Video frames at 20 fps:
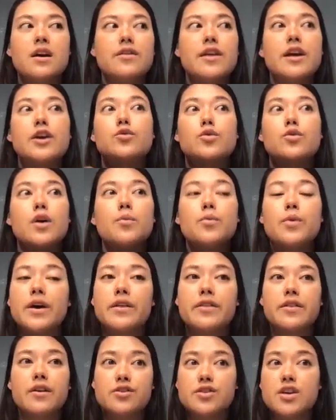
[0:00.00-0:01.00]
they grew up
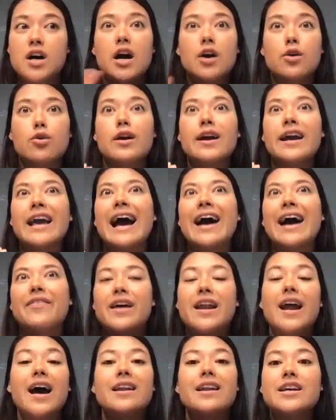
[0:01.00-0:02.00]
with a dog or a cat
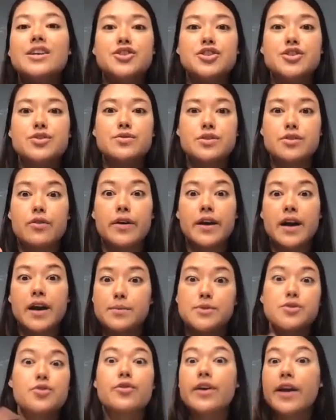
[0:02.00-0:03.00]
that had issues growing
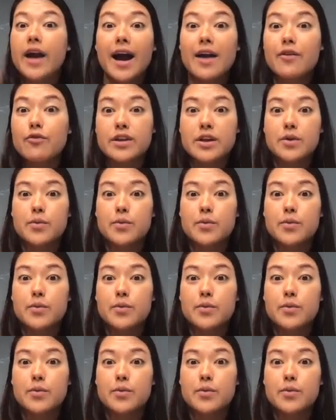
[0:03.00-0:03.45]
up. So like, I really